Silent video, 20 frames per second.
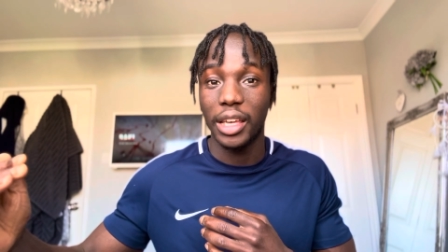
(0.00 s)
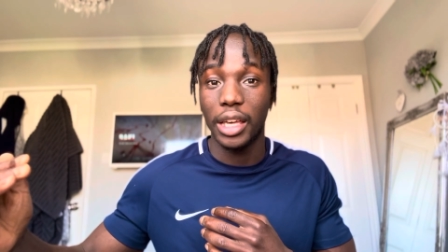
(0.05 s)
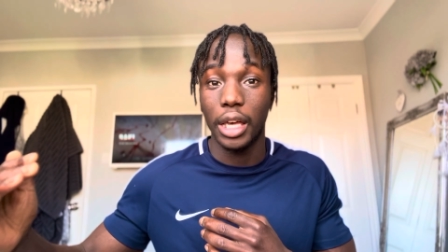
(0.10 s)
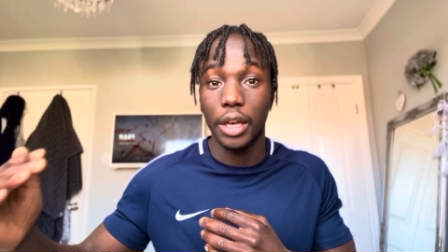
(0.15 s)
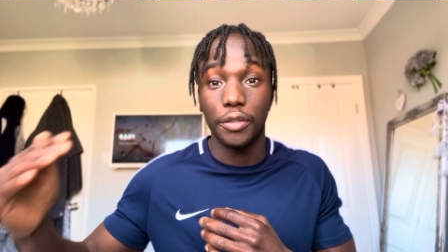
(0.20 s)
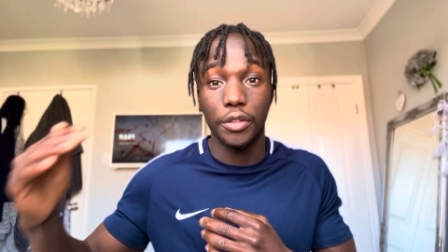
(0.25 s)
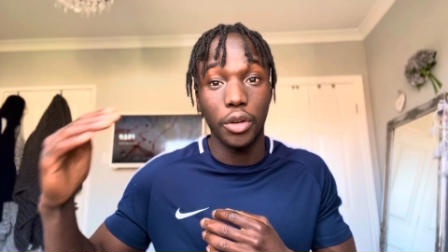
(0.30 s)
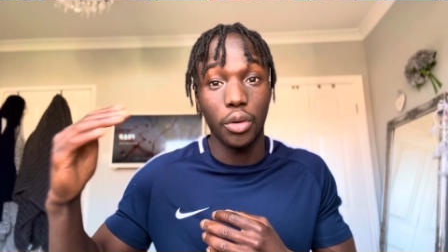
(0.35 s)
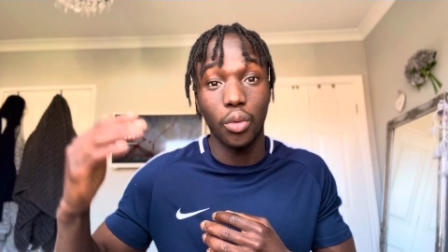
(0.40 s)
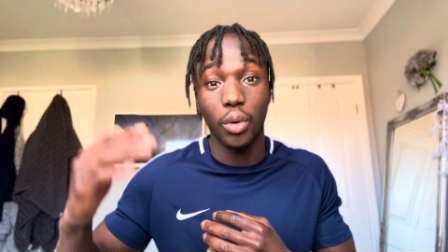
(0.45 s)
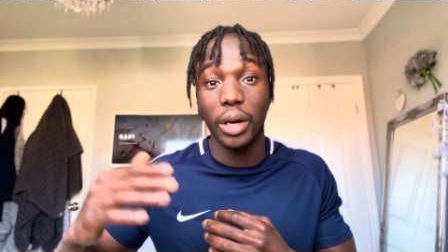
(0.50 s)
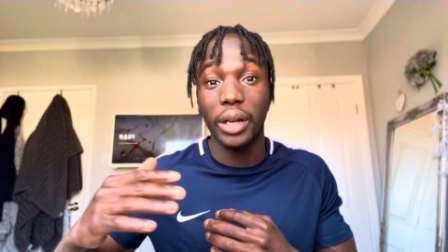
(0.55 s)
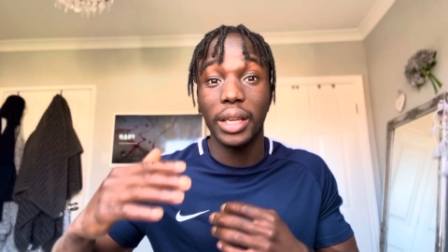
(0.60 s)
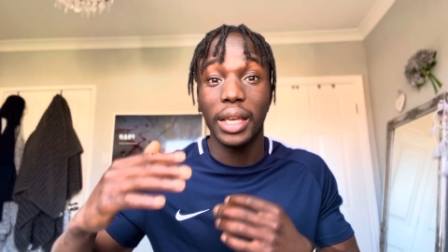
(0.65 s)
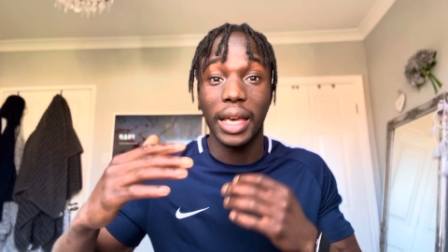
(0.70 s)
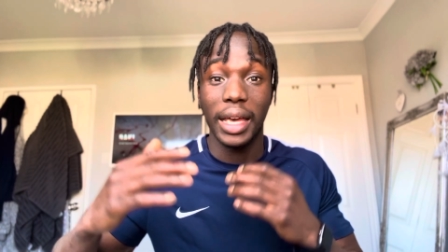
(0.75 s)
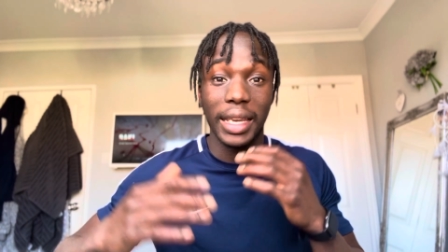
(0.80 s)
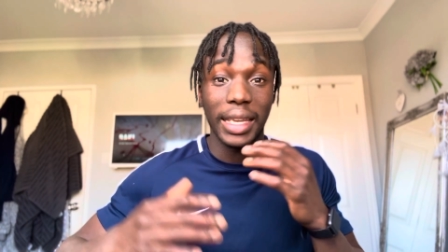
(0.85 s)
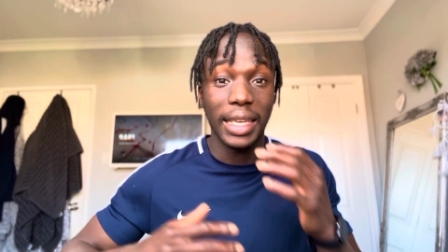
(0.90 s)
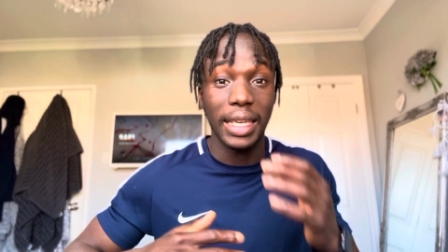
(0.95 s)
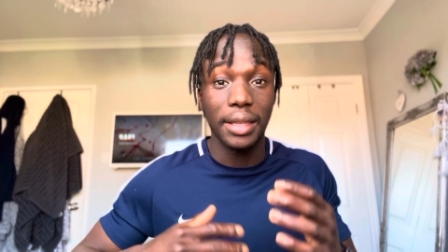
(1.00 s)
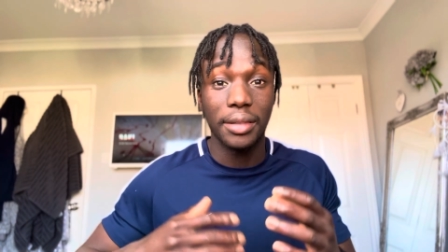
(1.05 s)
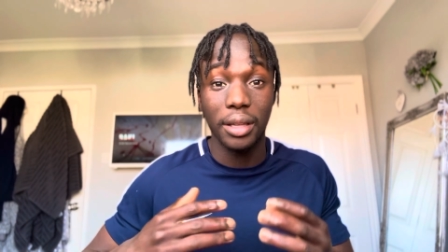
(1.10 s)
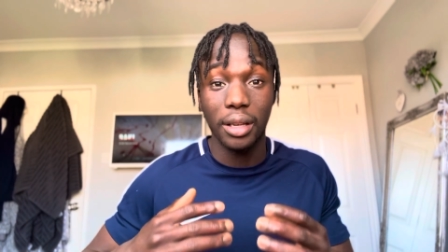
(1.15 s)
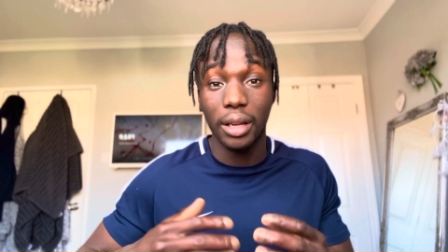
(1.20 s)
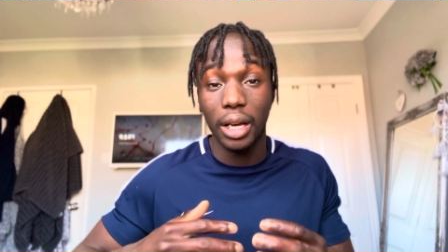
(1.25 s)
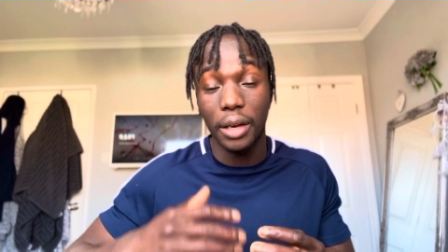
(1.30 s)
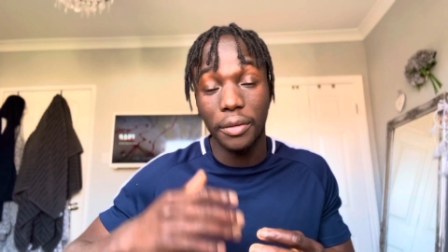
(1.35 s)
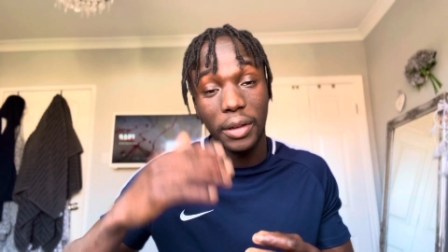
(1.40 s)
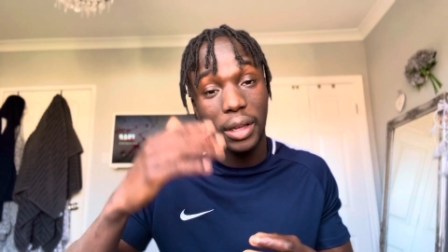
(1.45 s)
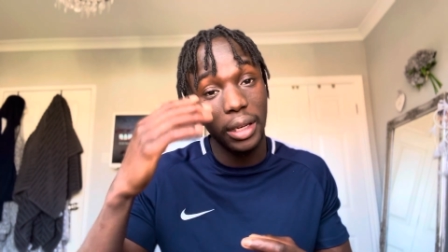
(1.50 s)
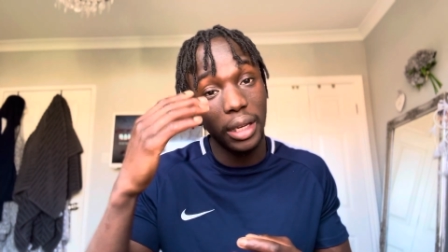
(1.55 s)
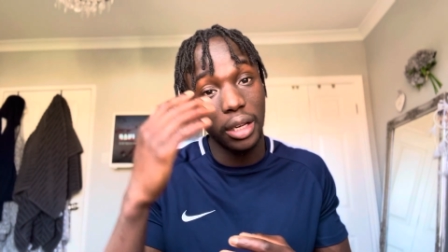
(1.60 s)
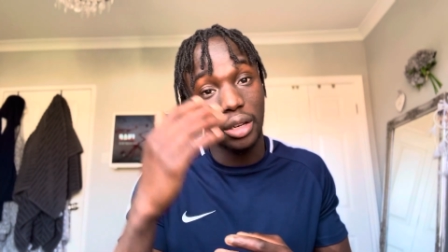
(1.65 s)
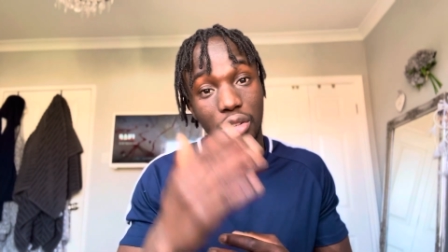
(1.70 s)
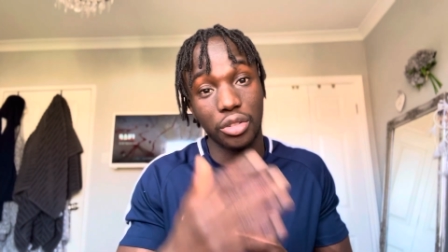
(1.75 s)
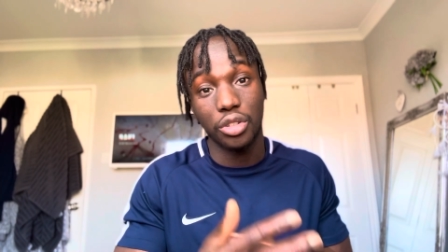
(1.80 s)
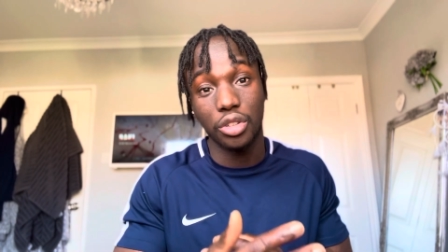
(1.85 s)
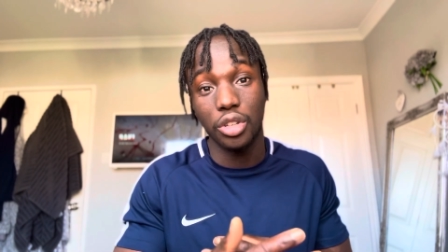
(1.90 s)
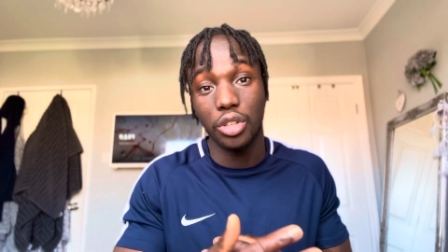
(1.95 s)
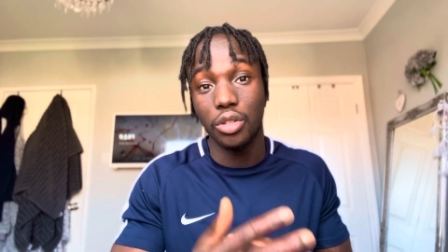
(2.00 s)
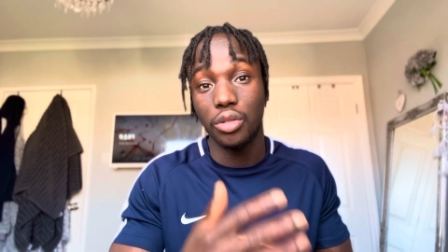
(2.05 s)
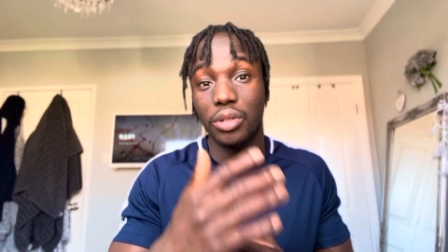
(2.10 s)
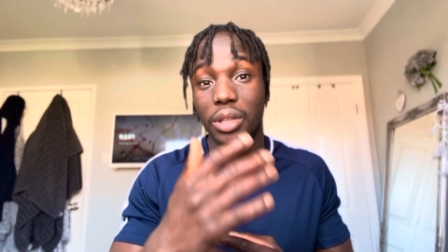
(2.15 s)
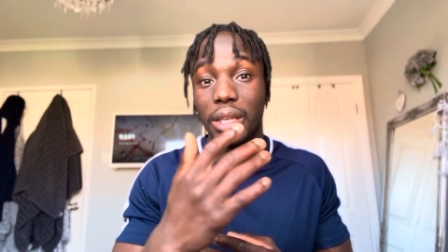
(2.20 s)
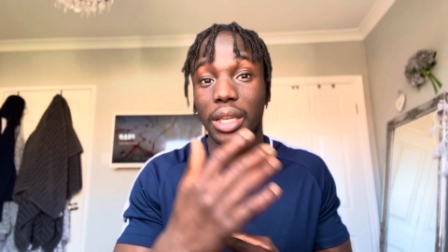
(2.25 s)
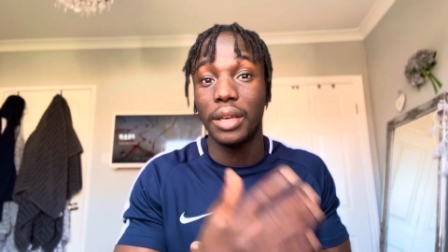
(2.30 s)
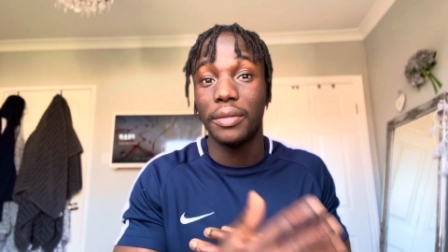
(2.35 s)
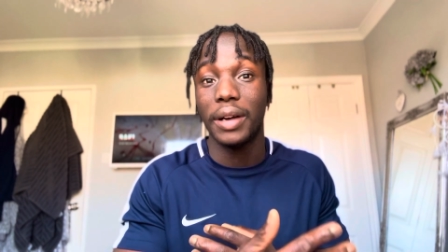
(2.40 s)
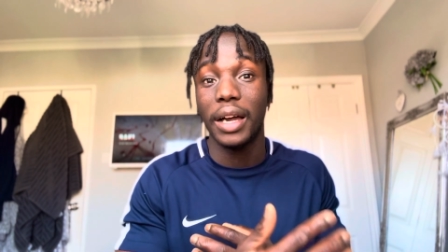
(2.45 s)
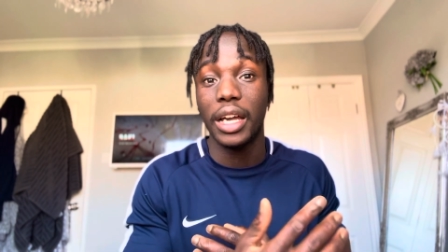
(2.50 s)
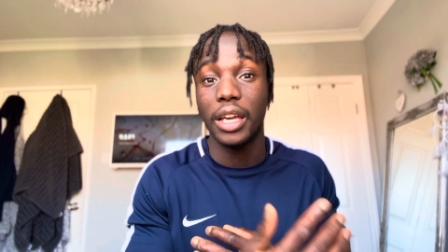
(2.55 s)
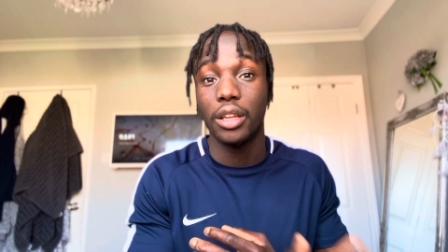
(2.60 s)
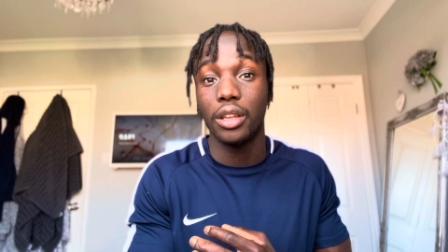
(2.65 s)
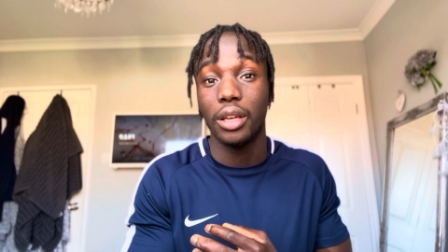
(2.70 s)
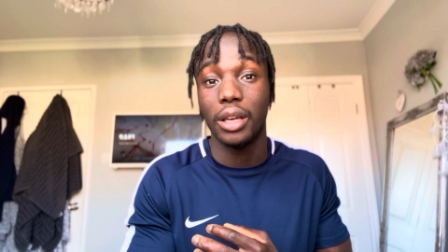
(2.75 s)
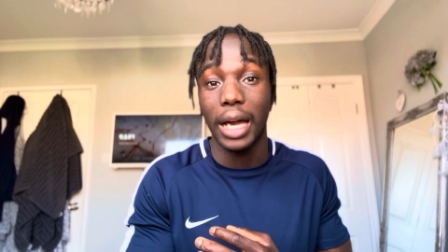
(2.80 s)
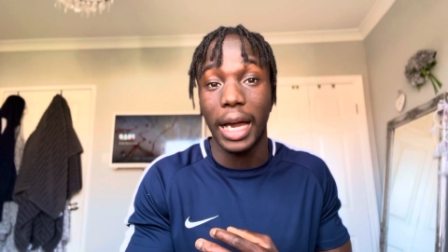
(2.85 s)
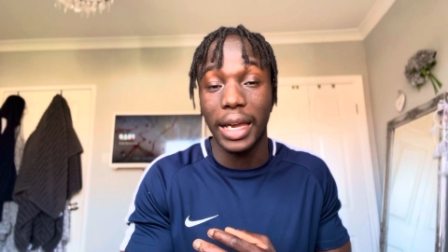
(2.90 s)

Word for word: If you want an easy life, then continue to live how you